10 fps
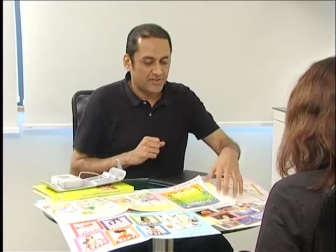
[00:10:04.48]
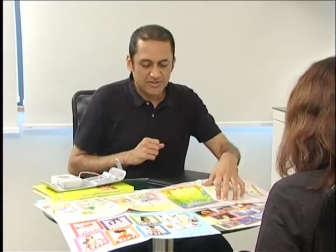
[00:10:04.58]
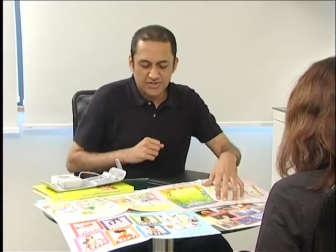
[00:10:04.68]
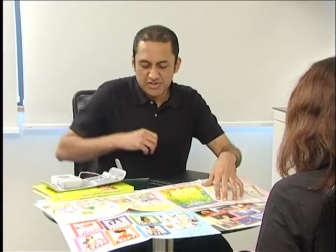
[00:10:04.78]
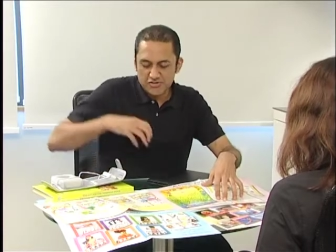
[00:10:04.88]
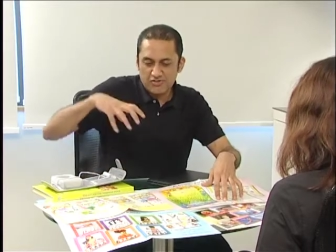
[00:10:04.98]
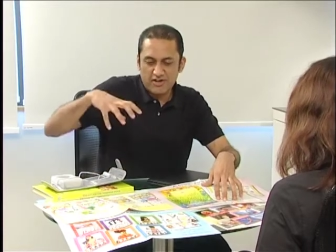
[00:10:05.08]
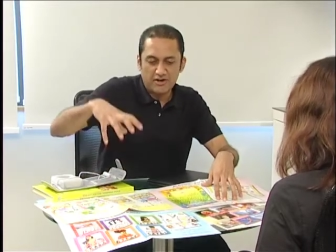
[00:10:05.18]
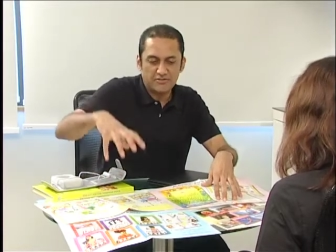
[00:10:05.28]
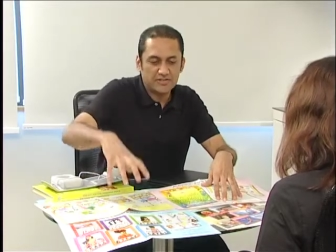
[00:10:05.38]
there's a dictionary
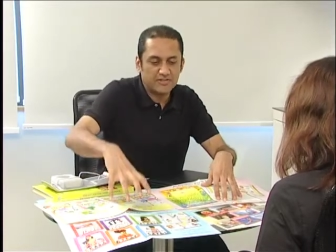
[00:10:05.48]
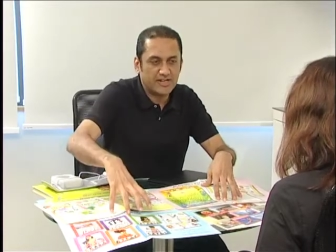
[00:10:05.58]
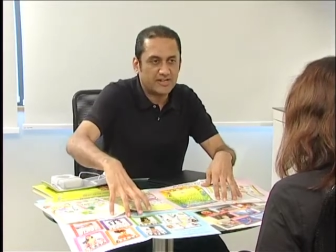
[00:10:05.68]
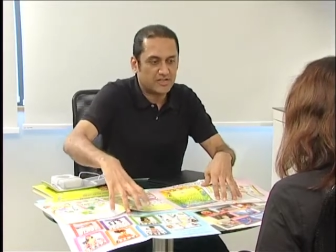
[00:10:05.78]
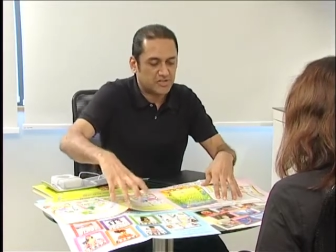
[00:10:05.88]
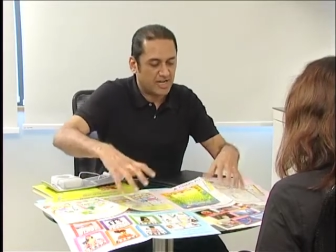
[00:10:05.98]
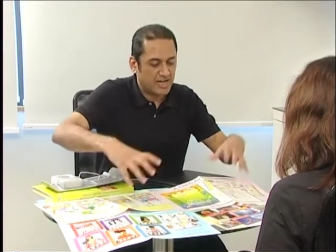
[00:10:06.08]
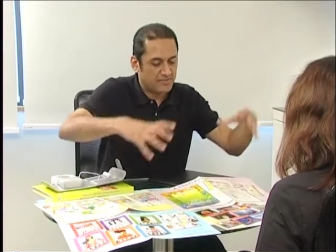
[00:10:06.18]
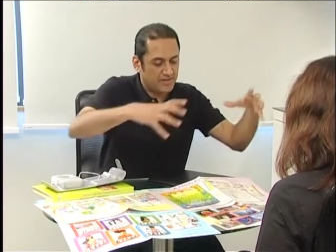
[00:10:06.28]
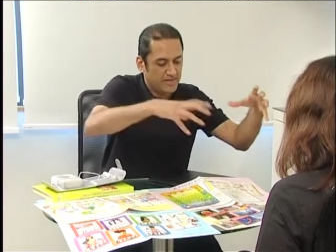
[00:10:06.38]
covered in the English
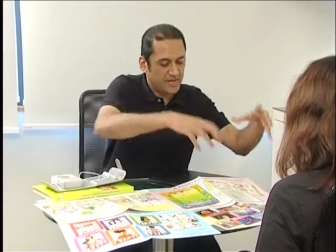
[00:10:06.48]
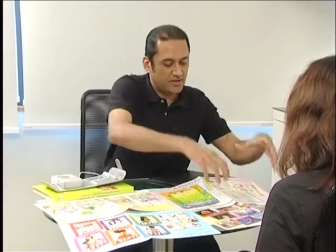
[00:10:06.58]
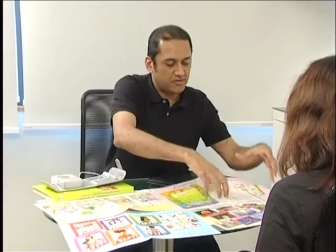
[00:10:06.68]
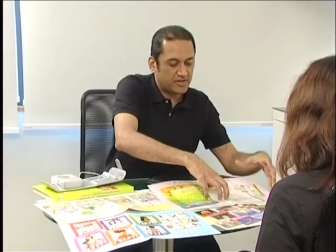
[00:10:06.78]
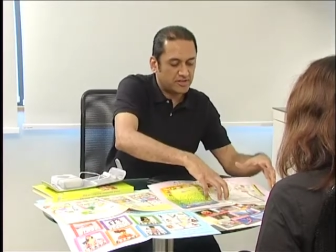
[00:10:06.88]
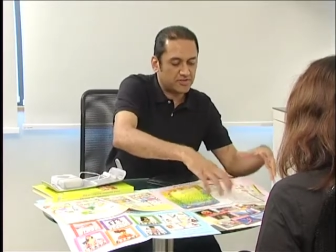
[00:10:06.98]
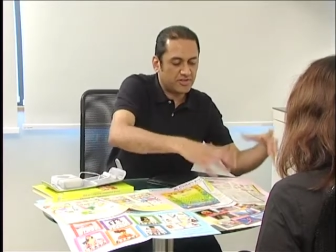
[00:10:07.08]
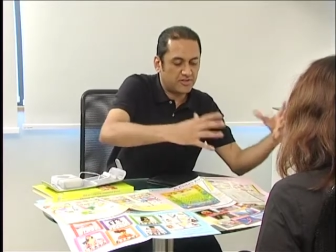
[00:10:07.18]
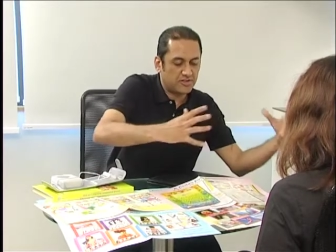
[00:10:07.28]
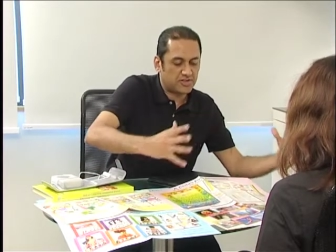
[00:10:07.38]
time, and here is
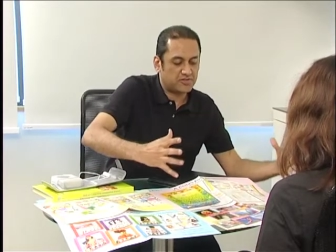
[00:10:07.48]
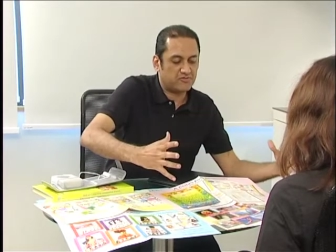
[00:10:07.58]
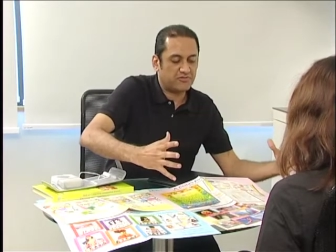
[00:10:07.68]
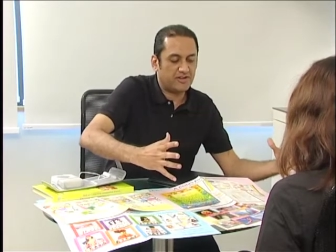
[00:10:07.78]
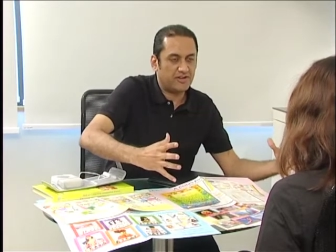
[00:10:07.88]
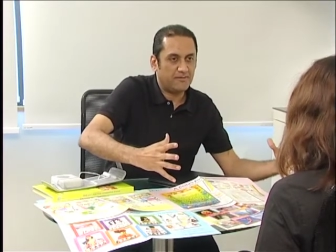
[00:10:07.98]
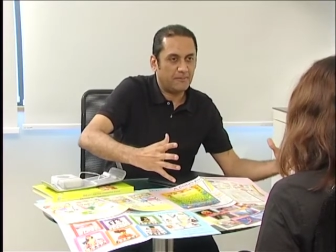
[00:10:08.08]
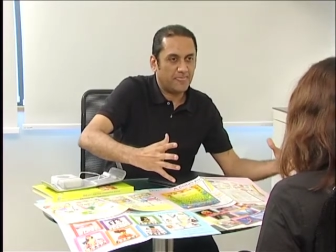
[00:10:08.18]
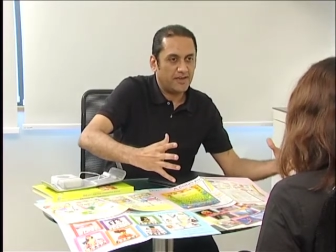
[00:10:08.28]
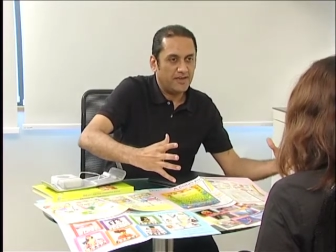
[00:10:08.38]
another dictionary
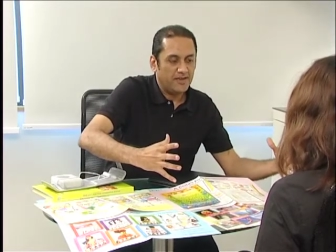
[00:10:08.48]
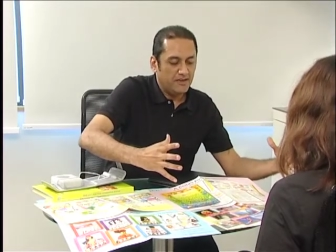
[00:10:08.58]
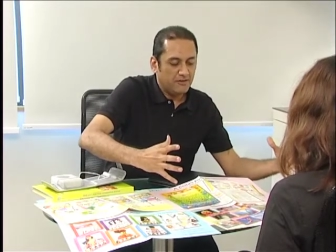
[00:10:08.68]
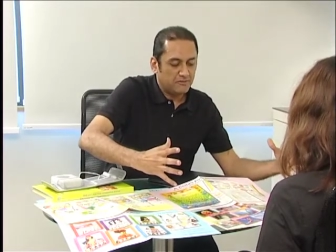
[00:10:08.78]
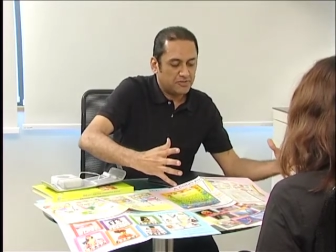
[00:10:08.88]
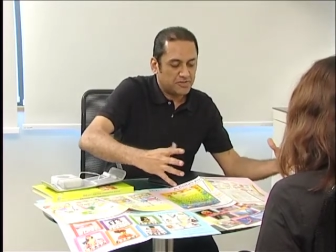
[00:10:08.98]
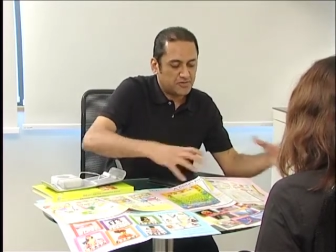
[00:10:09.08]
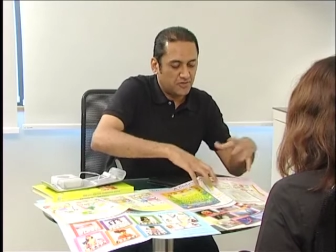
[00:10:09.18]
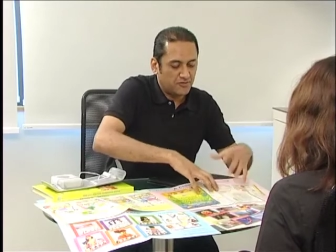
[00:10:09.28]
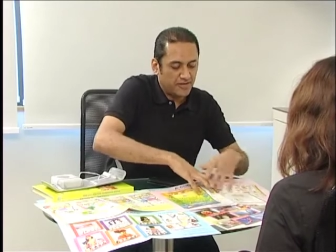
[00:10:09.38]
which is
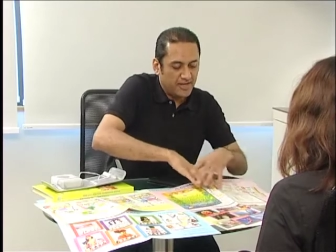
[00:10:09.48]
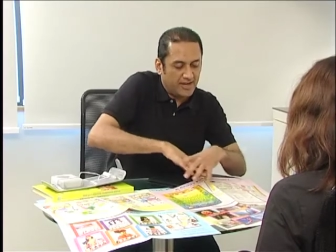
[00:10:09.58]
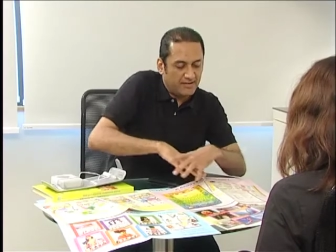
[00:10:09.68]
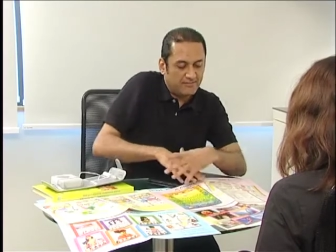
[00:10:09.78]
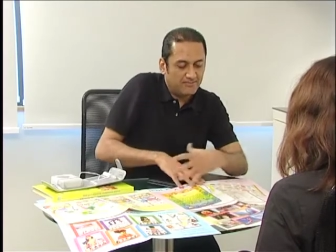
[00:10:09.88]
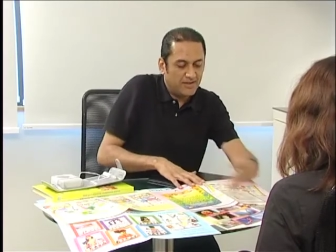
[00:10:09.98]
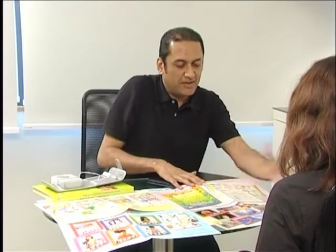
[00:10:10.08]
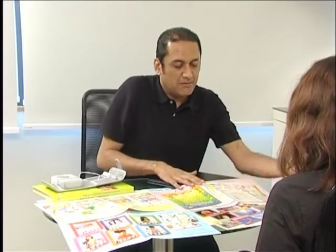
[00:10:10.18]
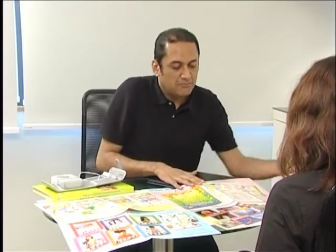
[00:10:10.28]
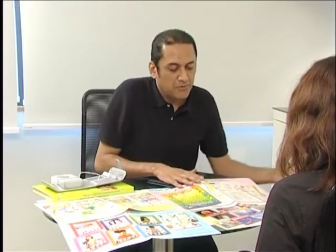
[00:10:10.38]
sort of, again,
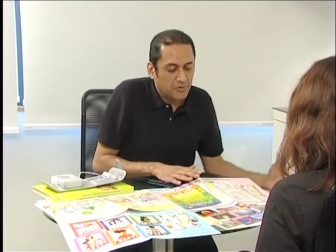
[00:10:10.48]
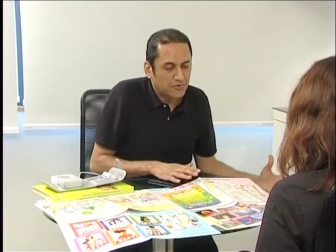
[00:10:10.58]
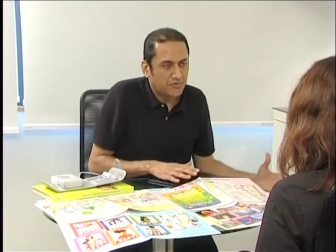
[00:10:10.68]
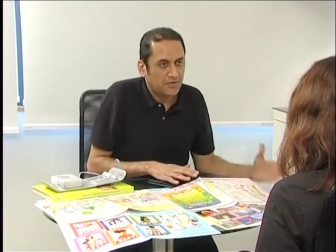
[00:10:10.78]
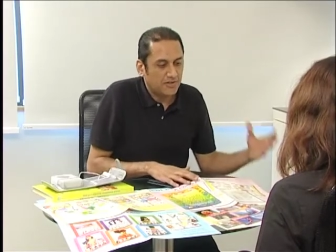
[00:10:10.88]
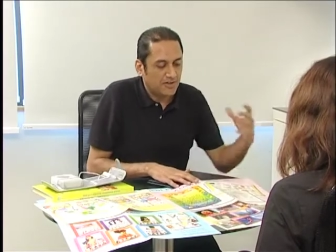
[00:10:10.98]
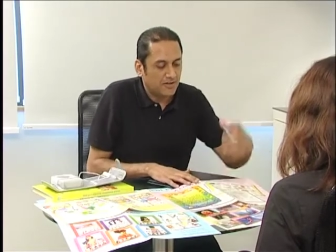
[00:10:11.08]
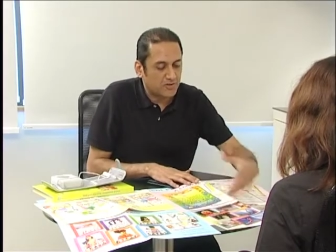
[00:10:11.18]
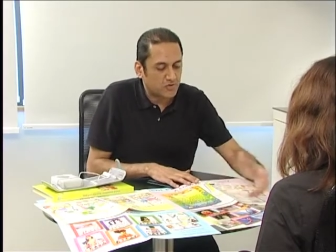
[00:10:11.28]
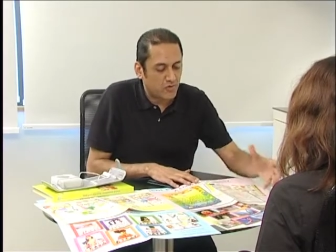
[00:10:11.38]
beautiful
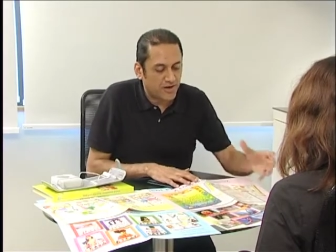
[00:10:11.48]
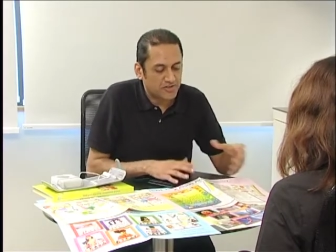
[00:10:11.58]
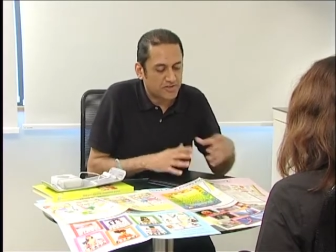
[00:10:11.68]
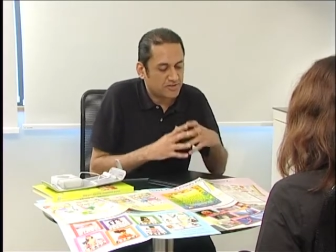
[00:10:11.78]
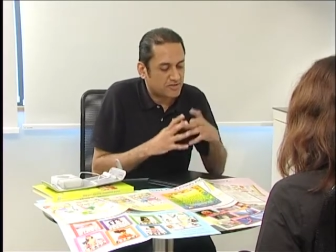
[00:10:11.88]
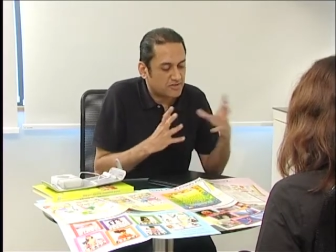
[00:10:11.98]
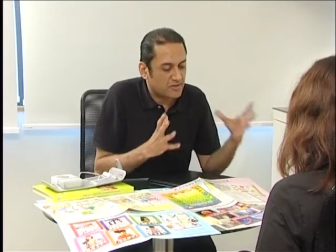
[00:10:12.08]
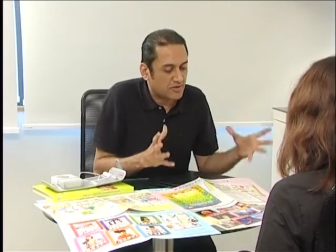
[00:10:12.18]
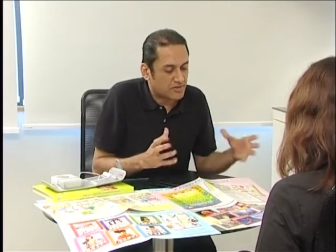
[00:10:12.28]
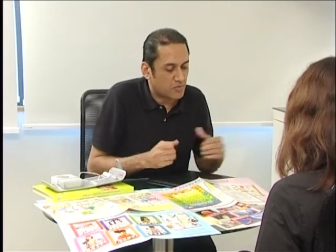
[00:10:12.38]
illustrations,
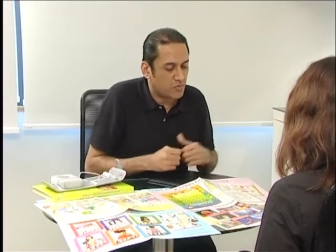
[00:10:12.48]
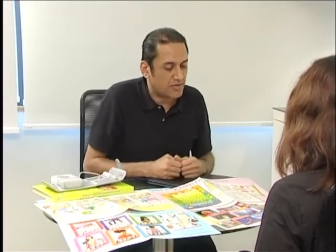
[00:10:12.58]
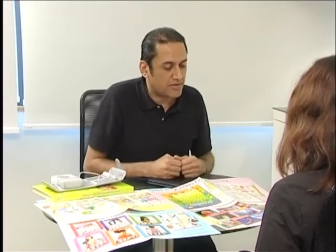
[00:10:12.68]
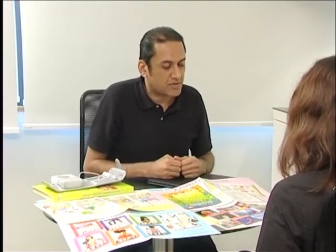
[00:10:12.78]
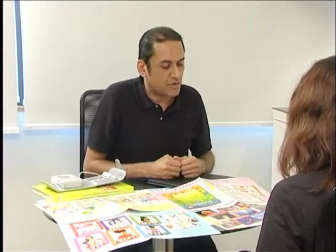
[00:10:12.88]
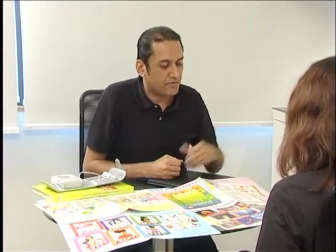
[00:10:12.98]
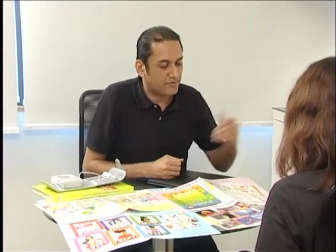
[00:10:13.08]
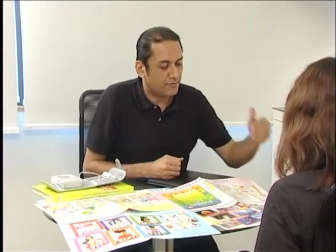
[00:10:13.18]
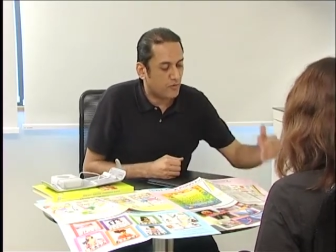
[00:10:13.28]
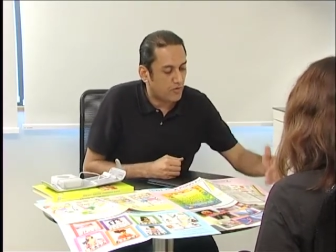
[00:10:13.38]
lots of words, over
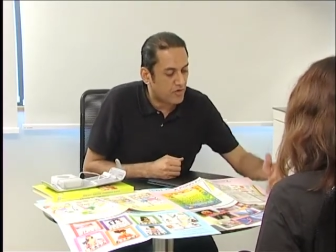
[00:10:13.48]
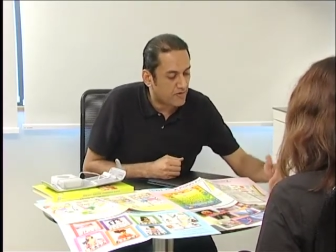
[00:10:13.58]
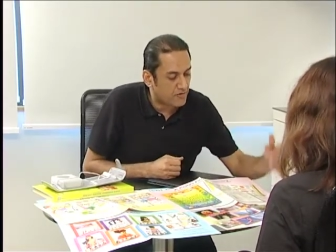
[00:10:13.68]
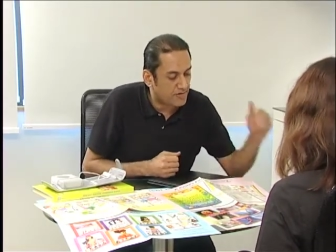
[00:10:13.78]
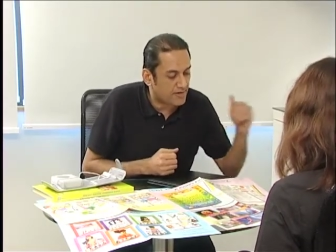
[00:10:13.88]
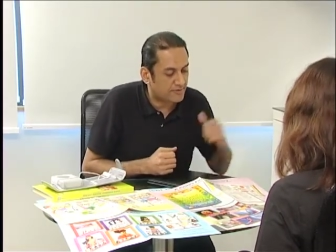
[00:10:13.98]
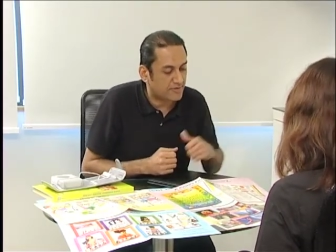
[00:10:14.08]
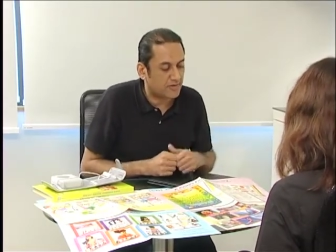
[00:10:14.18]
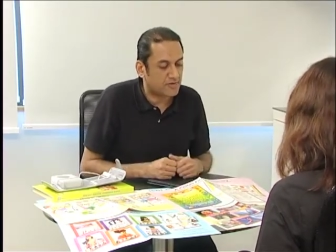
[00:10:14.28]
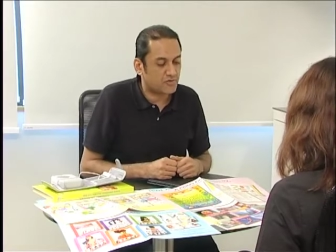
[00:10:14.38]
400
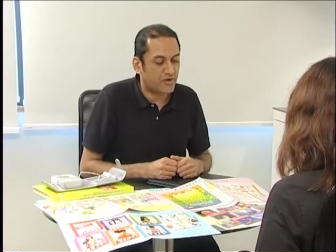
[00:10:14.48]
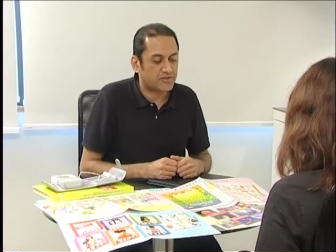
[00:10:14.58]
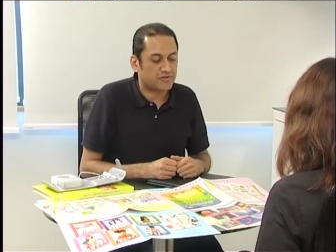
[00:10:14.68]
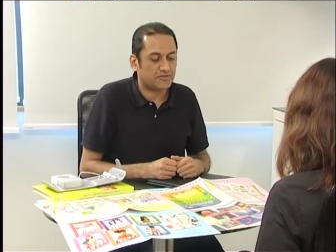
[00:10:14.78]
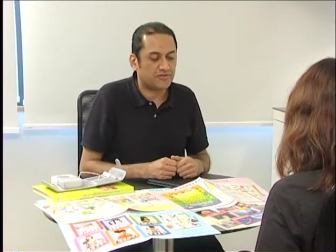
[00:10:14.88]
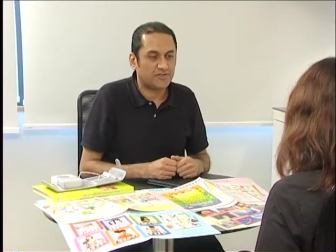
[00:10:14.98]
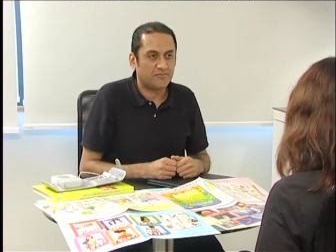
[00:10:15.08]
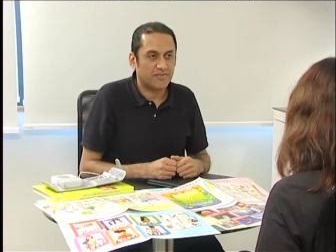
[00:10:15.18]
colorful illustrations,